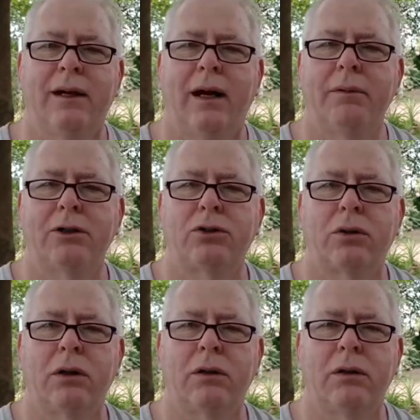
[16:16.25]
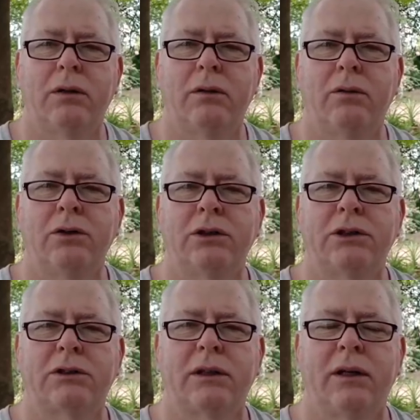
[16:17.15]
I'm not sure. Or is it
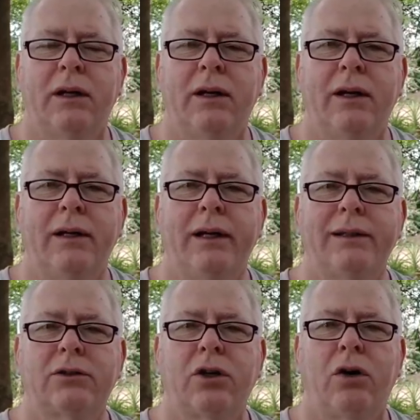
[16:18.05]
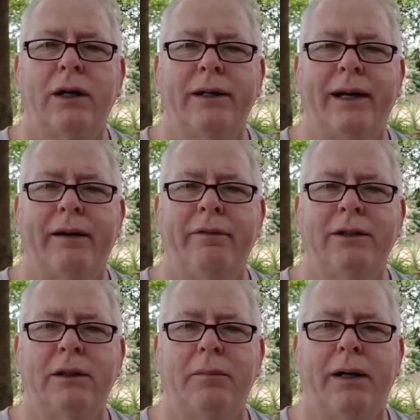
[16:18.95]
just a? They just call it that,
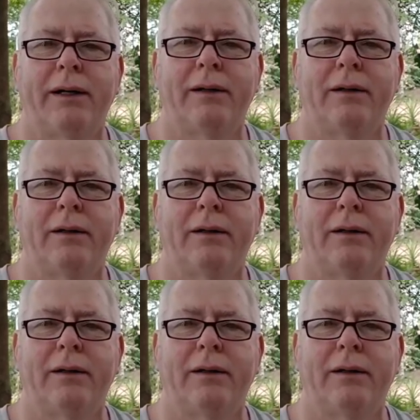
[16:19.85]
Vegemite.